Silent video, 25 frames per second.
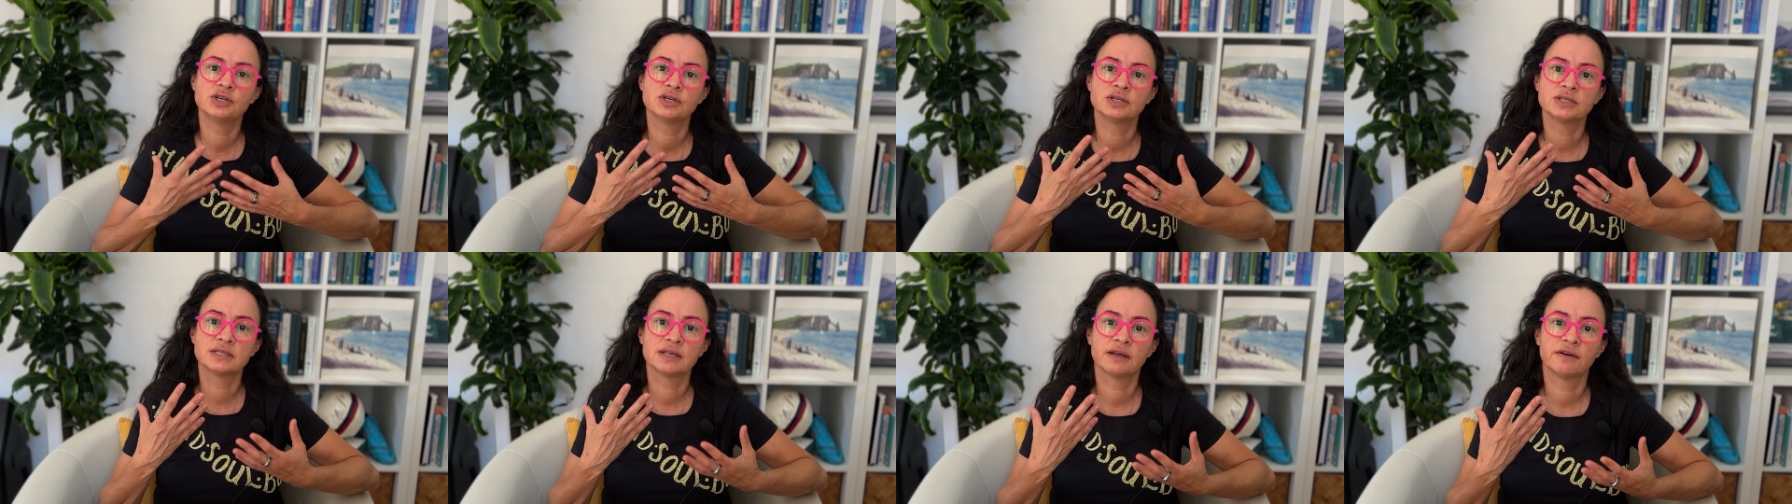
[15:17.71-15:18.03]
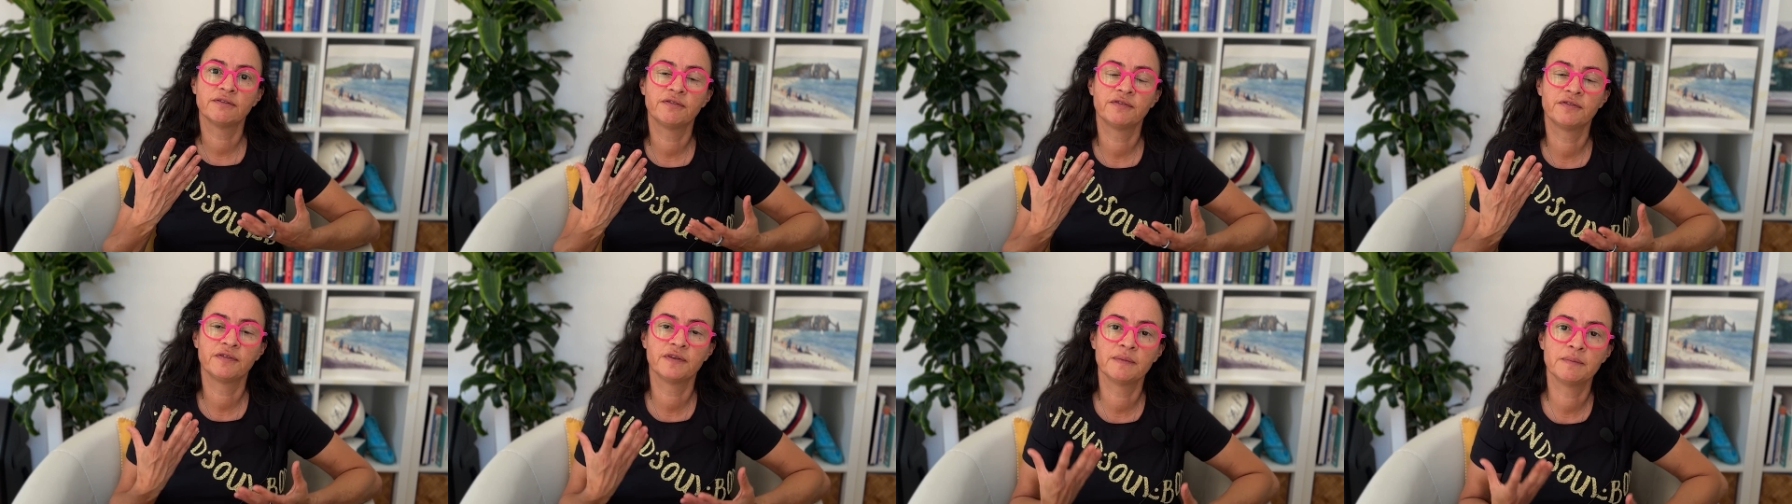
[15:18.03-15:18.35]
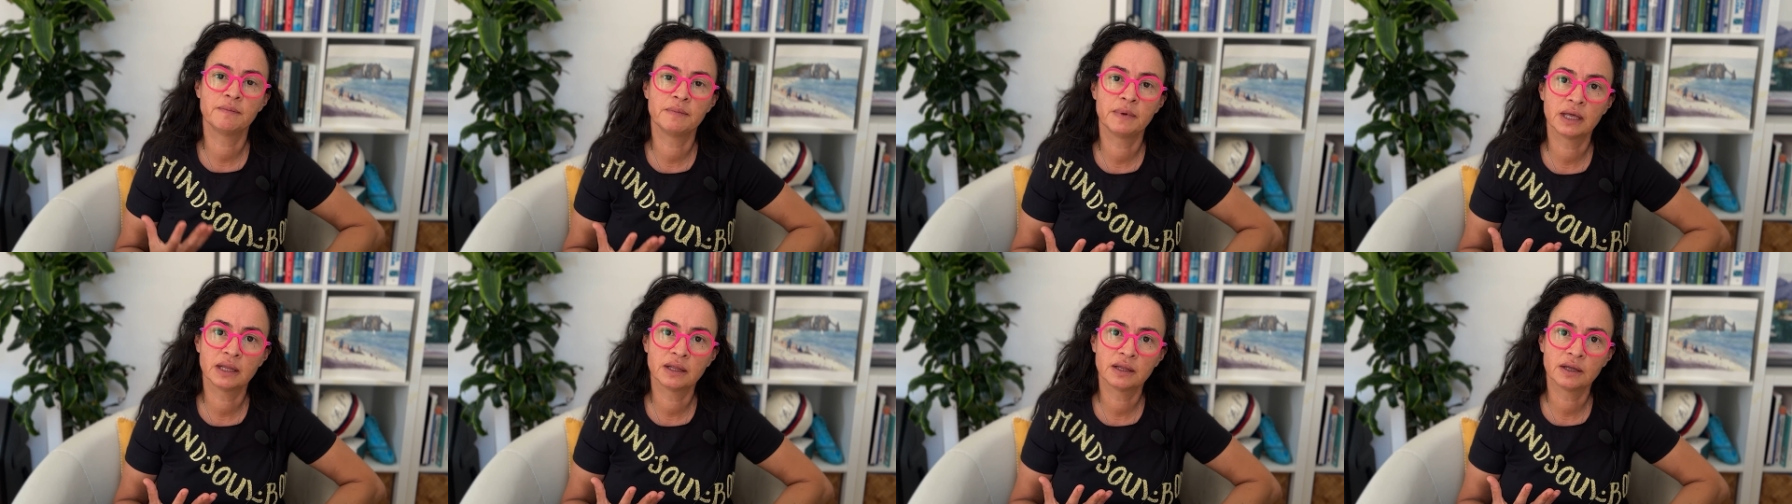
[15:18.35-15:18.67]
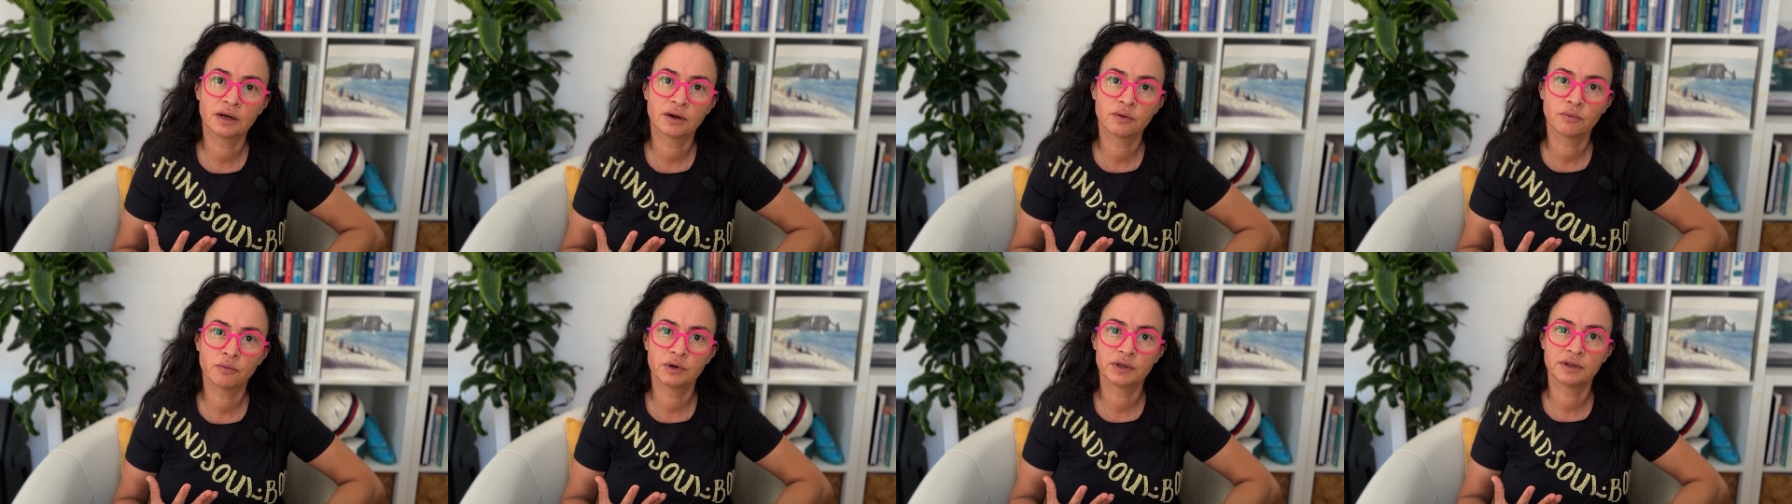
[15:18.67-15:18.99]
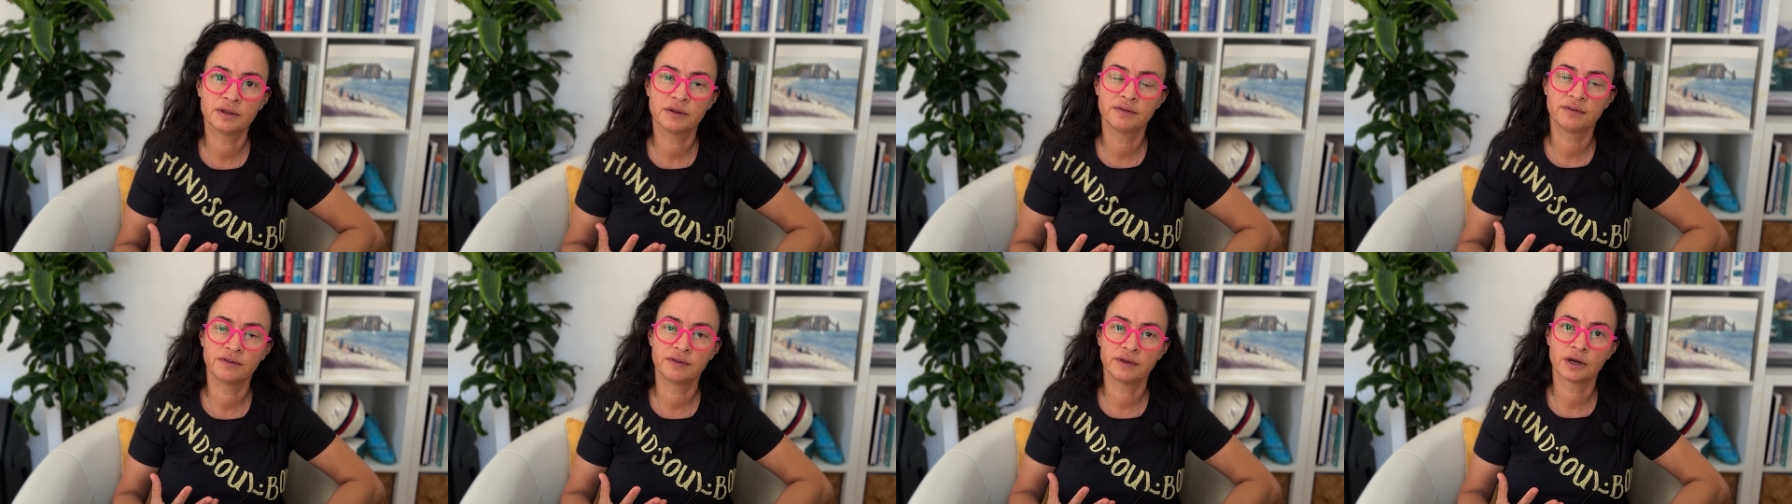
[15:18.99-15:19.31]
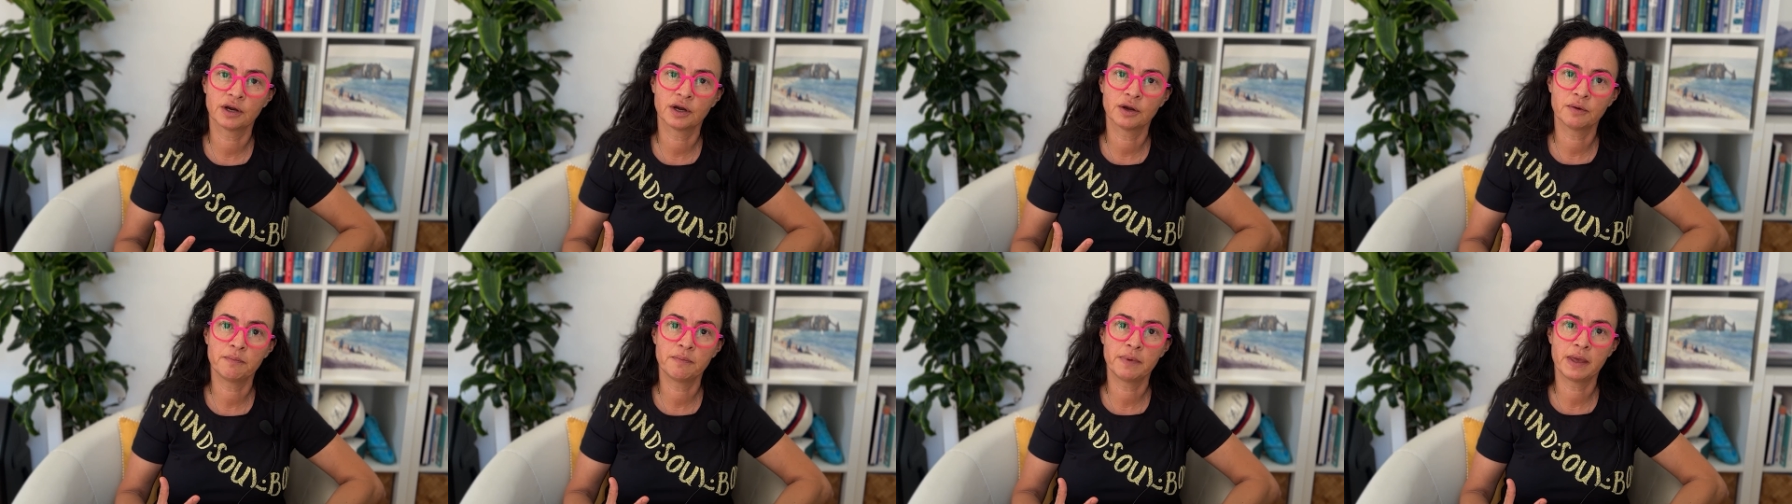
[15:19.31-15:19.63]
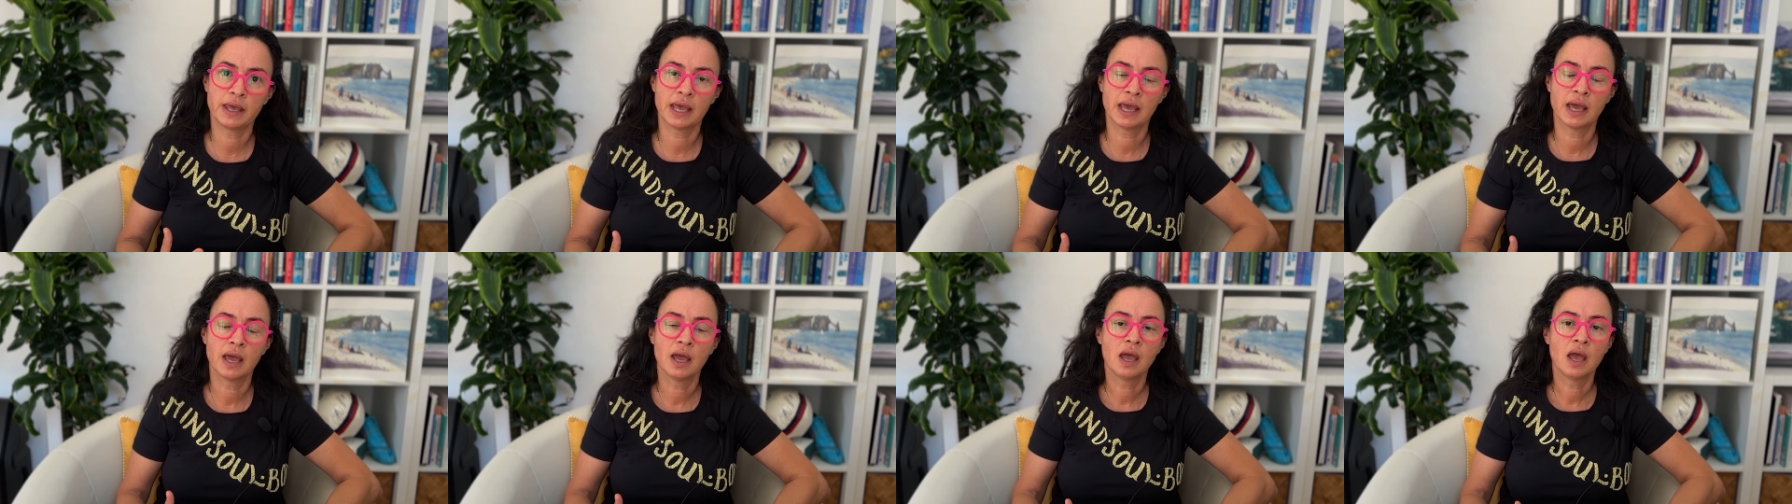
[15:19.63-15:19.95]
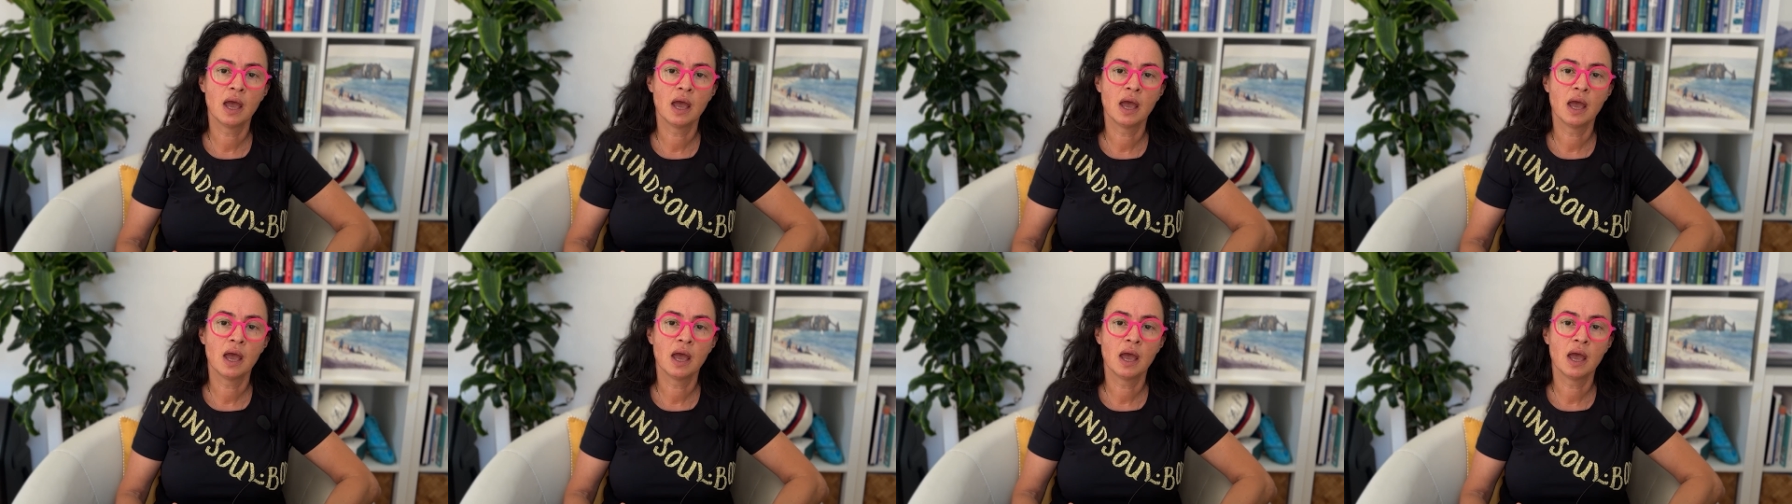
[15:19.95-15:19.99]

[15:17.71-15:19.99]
yourself familiar with the therapy.